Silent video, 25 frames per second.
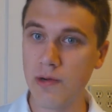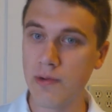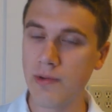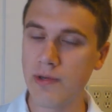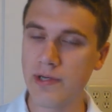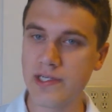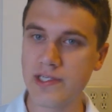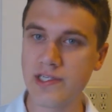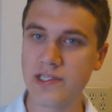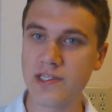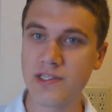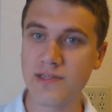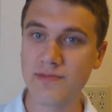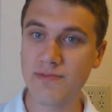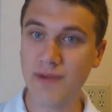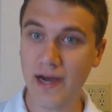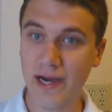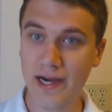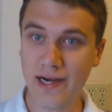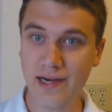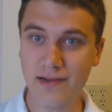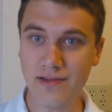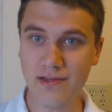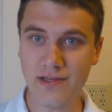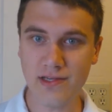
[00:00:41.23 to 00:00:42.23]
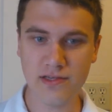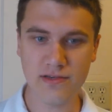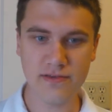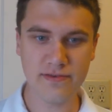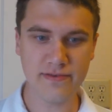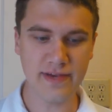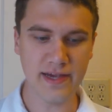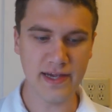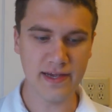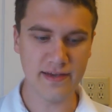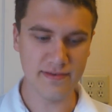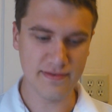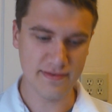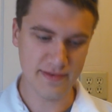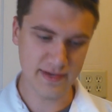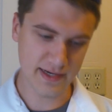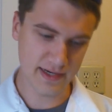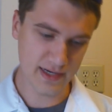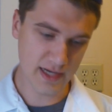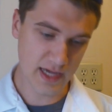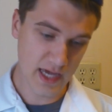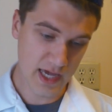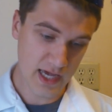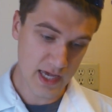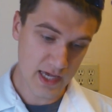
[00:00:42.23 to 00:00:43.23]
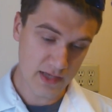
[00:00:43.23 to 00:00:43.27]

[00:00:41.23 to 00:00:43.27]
which inspired this fanfic.